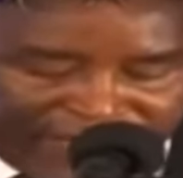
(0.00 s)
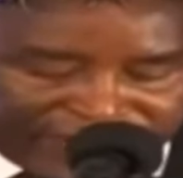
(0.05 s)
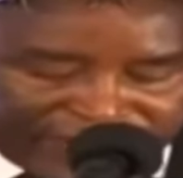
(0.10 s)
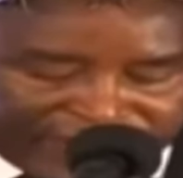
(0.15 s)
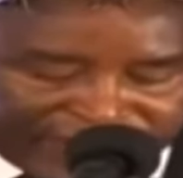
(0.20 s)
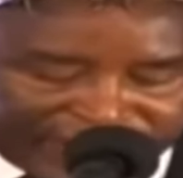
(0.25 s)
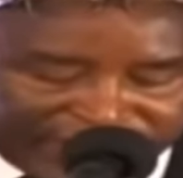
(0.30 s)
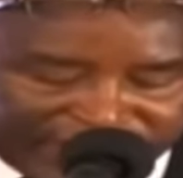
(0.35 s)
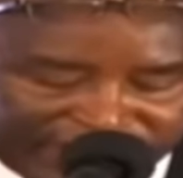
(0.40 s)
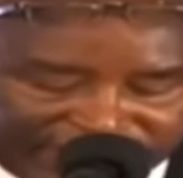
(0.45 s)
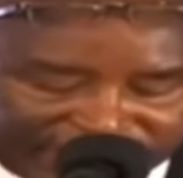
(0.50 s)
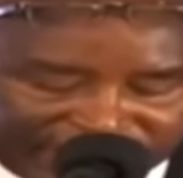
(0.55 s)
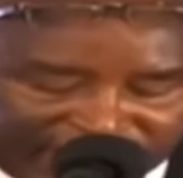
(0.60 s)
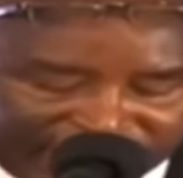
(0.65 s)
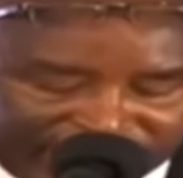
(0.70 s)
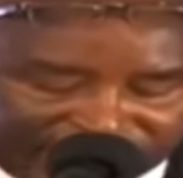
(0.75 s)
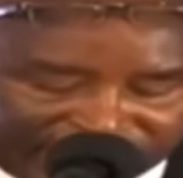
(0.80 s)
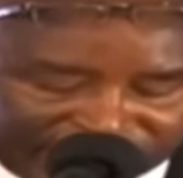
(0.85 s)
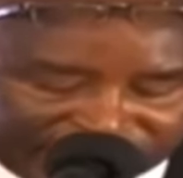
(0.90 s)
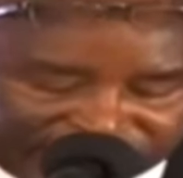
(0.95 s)
After
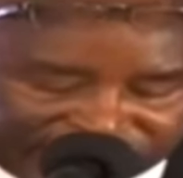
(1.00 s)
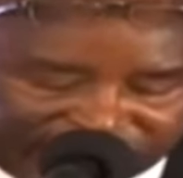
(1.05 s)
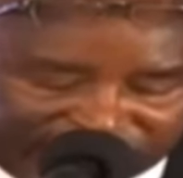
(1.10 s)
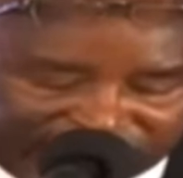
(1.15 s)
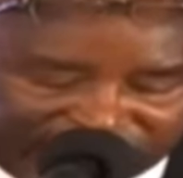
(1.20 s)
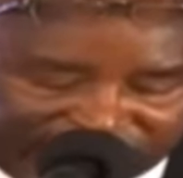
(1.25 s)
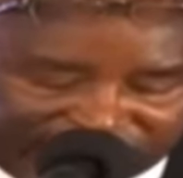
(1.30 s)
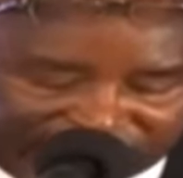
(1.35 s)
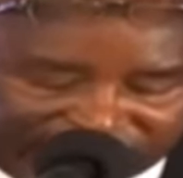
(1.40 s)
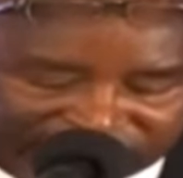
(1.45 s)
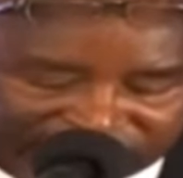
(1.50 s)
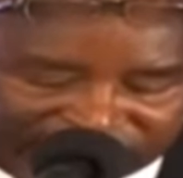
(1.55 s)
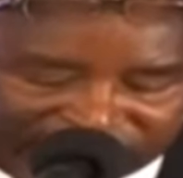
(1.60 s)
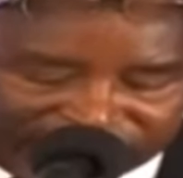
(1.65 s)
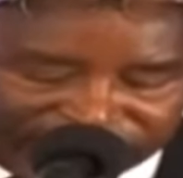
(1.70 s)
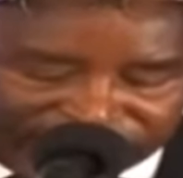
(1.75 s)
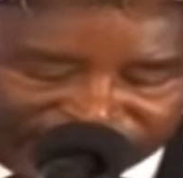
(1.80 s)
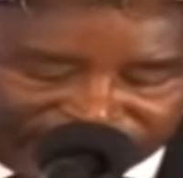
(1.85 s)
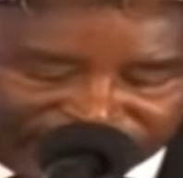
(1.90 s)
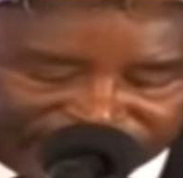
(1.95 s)
returning to Kenya in
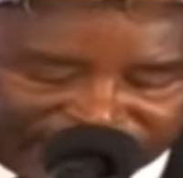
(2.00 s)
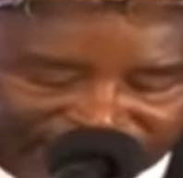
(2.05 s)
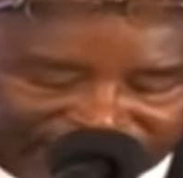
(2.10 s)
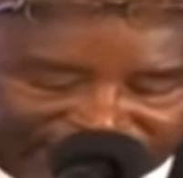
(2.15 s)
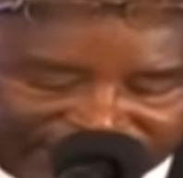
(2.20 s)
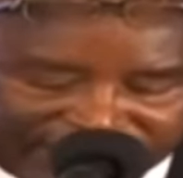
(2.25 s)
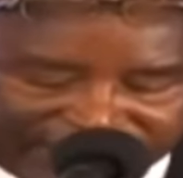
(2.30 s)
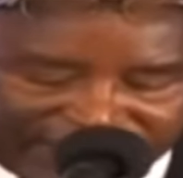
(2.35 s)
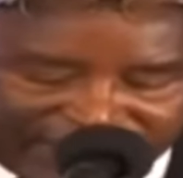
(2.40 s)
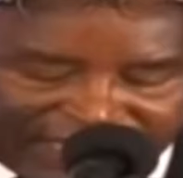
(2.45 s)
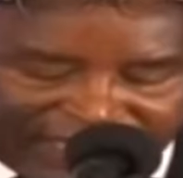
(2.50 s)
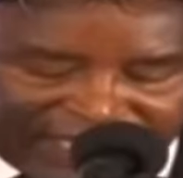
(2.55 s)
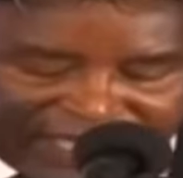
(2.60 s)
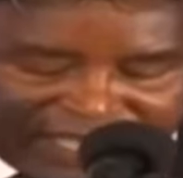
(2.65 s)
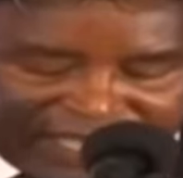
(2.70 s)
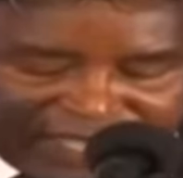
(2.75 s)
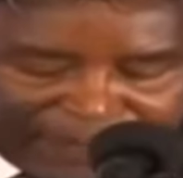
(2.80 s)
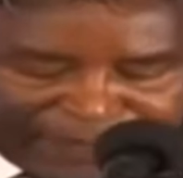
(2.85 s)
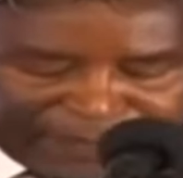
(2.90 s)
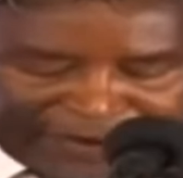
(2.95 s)
1958,
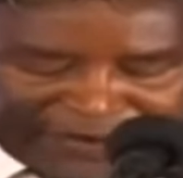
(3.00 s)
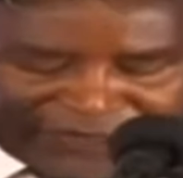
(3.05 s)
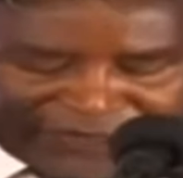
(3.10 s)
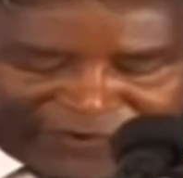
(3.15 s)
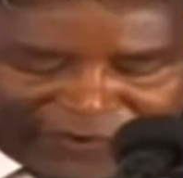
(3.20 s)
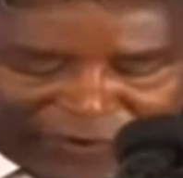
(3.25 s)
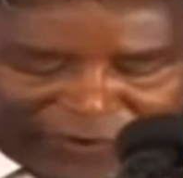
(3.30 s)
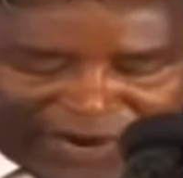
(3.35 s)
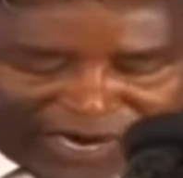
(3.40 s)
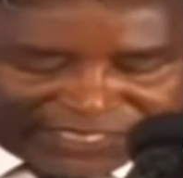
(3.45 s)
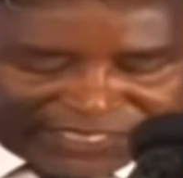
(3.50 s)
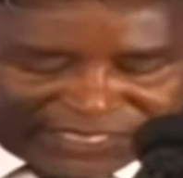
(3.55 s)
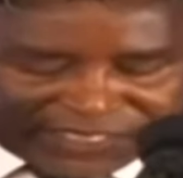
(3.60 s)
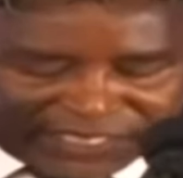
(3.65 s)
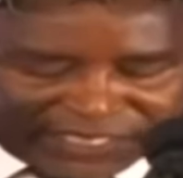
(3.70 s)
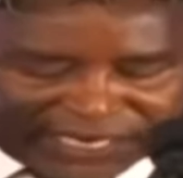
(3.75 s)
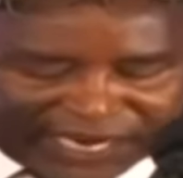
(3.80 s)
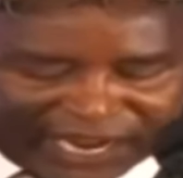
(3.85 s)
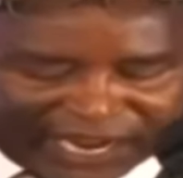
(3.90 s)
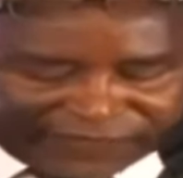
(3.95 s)
he briefly worked
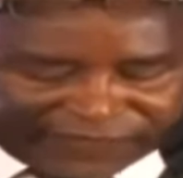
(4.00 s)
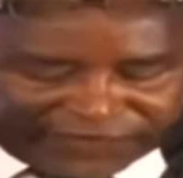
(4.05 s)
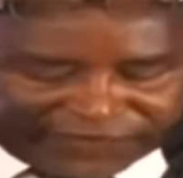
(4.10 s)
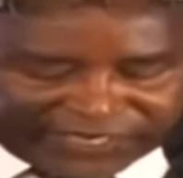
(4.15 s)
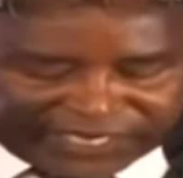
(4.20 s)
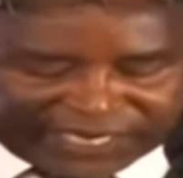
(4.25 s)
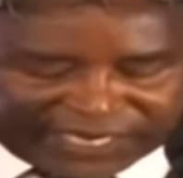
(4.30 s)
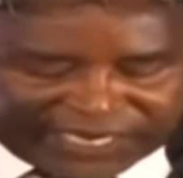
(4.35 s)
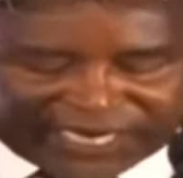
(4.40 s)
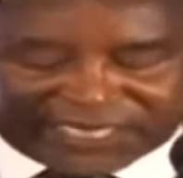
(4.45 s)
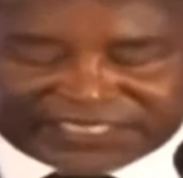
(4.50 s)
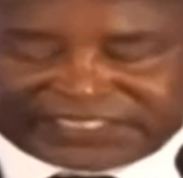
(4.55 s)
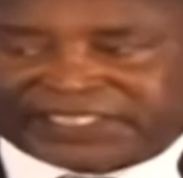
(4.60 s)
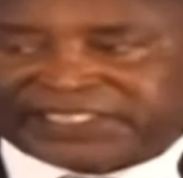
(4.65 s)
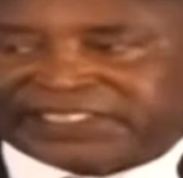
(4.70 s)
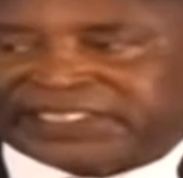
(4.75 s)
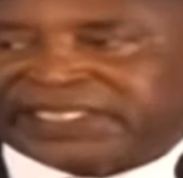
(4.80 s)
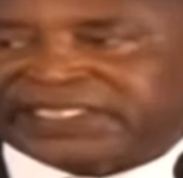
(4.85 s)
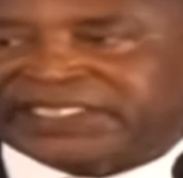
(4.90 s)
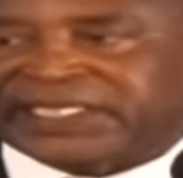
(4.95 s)
as an African
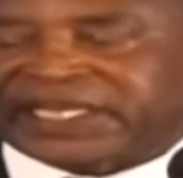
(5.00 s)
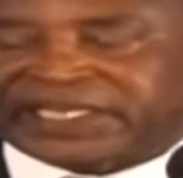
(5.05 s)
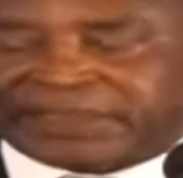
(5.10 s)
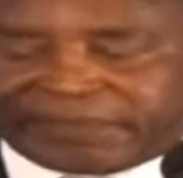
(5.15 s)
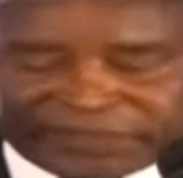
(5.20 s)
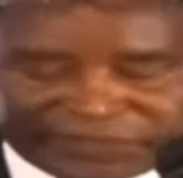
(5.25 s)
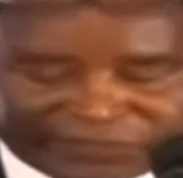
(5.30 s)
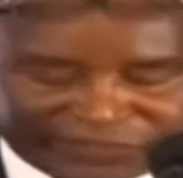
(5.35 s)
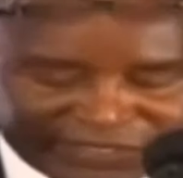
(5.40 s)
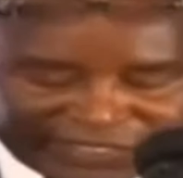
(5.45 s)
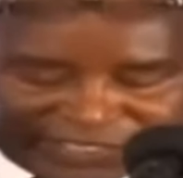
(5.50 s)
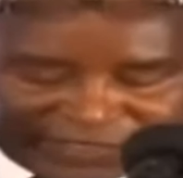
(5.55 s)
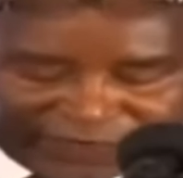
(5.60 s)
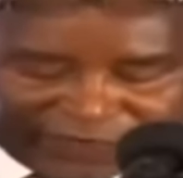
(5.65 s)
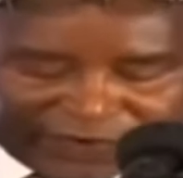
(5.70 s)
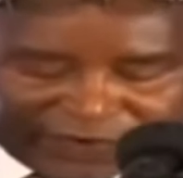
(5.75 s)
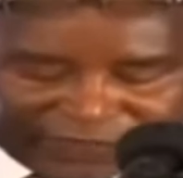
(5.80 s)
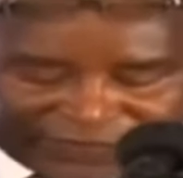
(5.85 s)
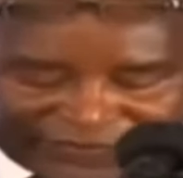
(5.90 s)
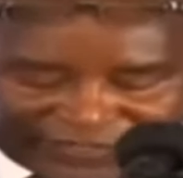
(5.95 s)
Assistant
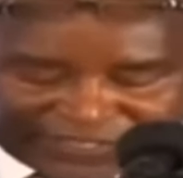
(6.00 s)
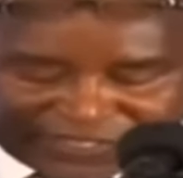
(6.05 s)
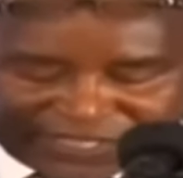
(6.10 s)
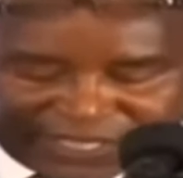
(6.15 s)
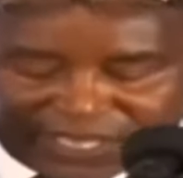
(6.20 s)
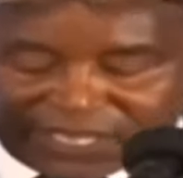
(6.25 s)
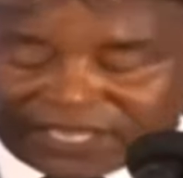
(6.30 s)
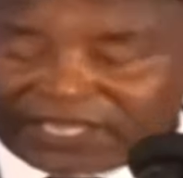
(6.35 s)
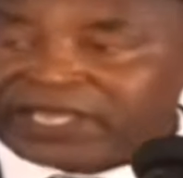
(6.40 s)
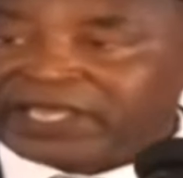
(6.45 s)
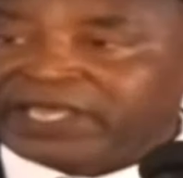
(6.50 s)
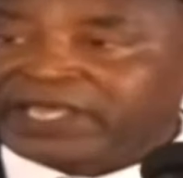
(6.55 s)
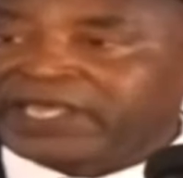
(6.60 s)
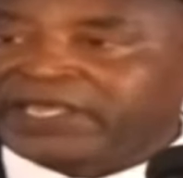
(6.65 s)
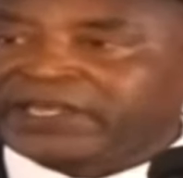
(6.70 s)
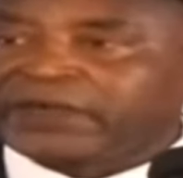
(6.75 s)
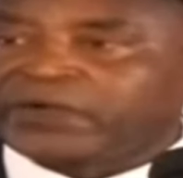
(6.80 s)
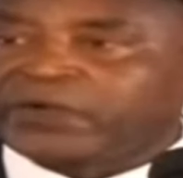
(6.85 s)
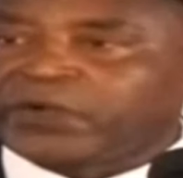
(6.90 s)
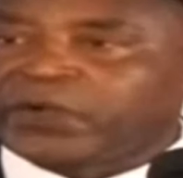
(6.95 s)
Administrative Officer
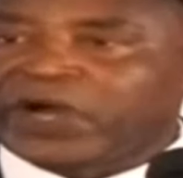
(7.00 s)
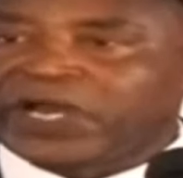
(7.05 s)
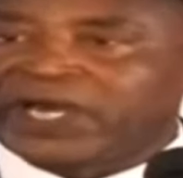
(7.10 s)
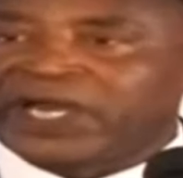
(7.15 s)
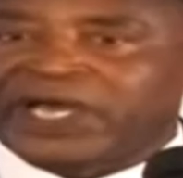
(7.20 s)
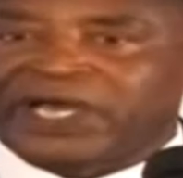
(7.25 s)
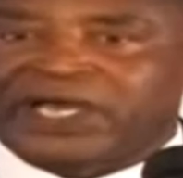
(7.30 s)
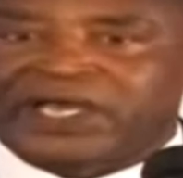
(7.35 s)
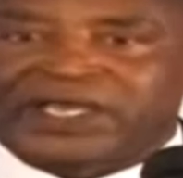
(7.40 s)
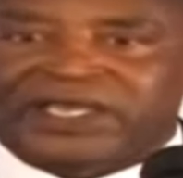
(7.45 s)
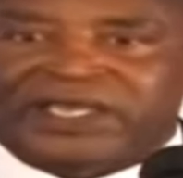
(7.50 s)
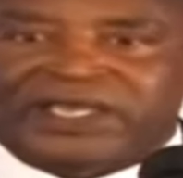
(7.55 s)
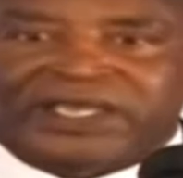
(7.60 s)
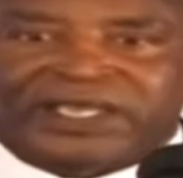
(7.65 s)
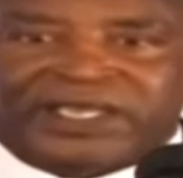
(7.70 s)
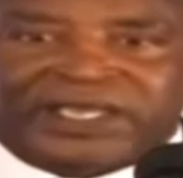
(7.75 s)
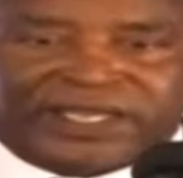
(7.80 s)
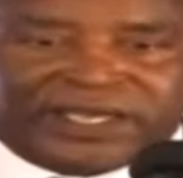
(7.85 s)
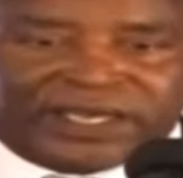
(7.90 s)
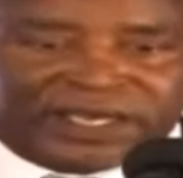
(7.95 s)
in Kwala
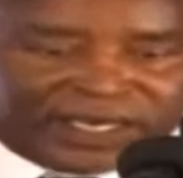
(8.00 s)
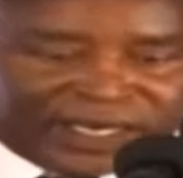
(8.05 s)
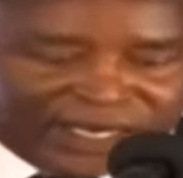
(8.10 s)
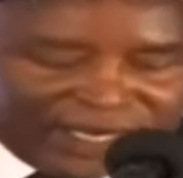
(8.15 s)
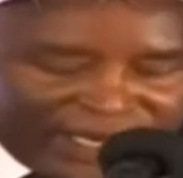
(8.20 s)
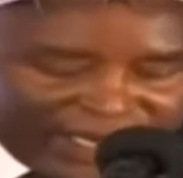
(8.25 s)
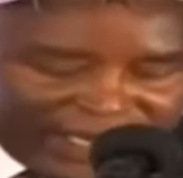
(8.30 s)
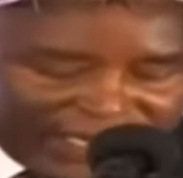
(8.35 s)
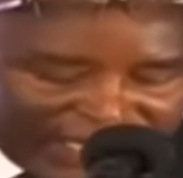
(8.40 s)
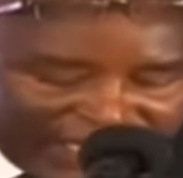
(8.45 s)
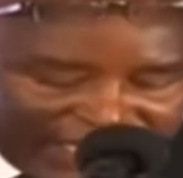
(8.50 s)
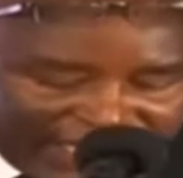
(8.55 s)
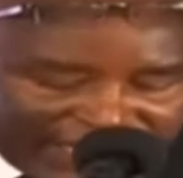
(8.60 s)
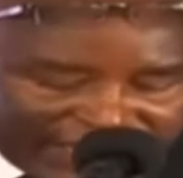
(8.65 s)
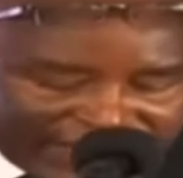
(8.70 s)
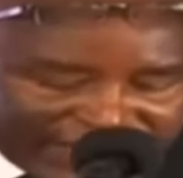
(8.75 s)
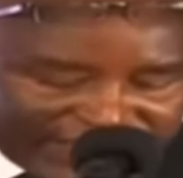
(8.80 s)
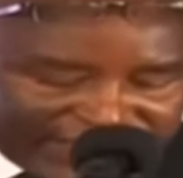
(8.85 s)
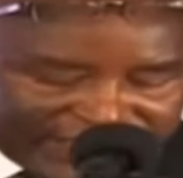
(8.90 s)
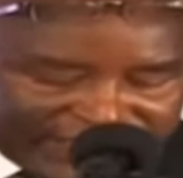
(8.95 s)
in
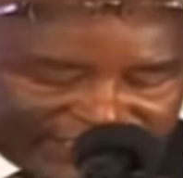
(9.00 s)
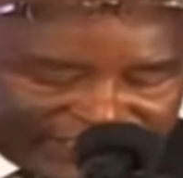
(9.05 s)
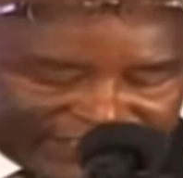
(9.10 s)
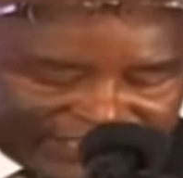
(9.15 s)
current